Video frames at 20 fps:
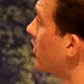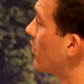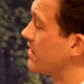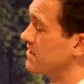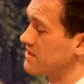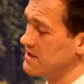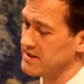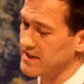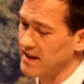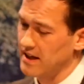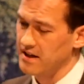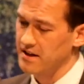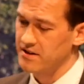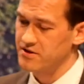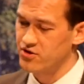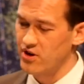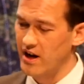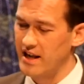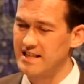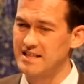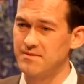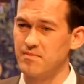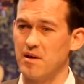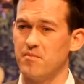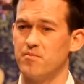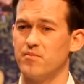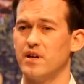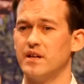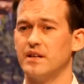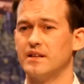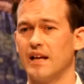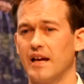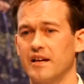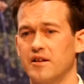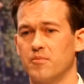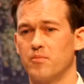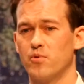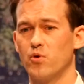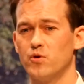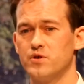which is a transmembrane
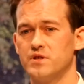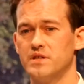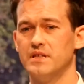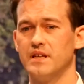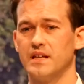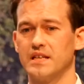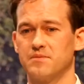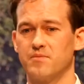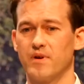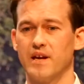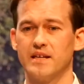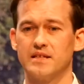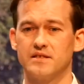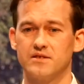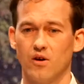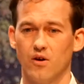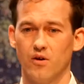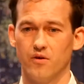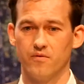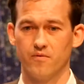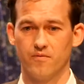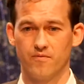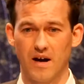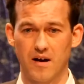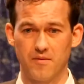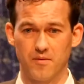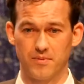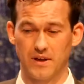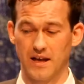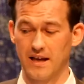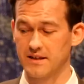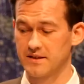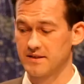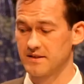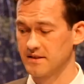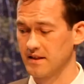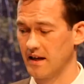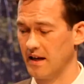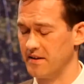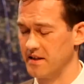glycoprotein expressed on
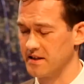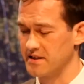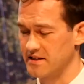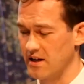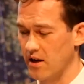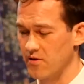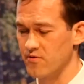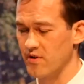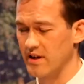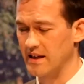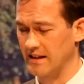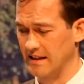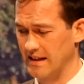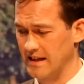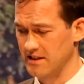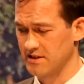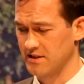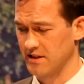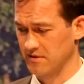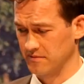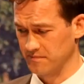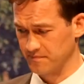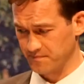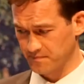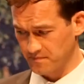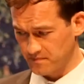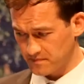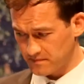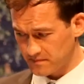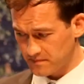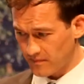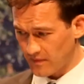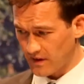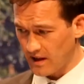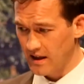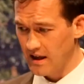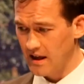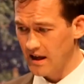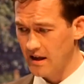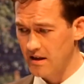fibroblasts. And this downregulation
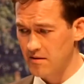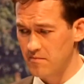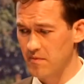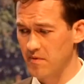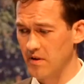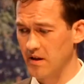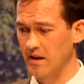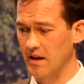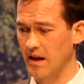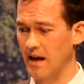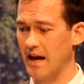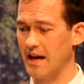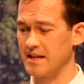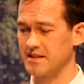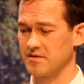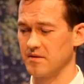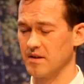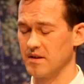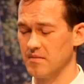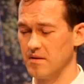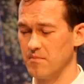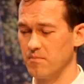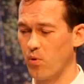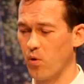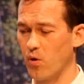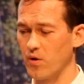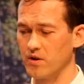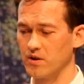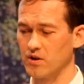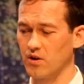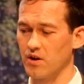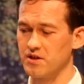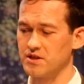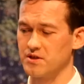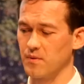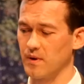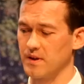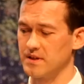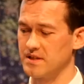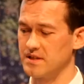has important
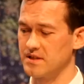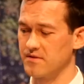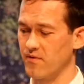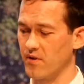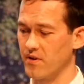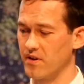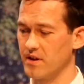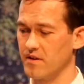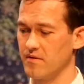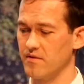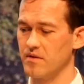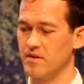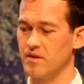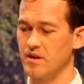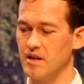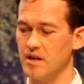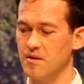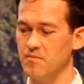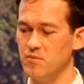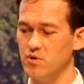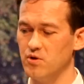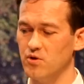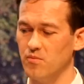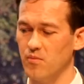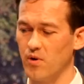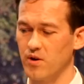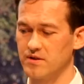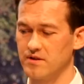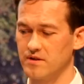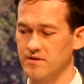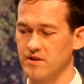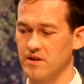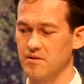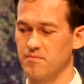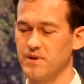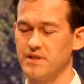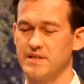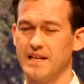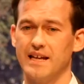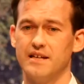consequences for the
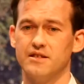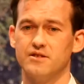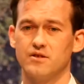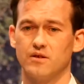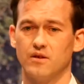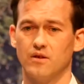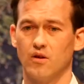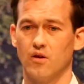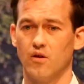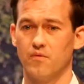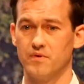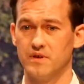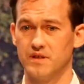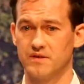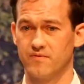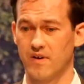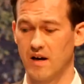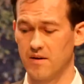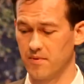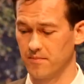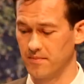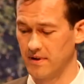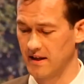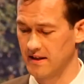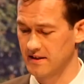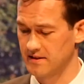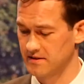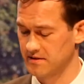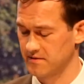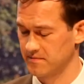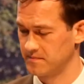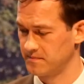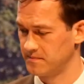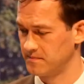immunomodulatory potential of these fibroblasts.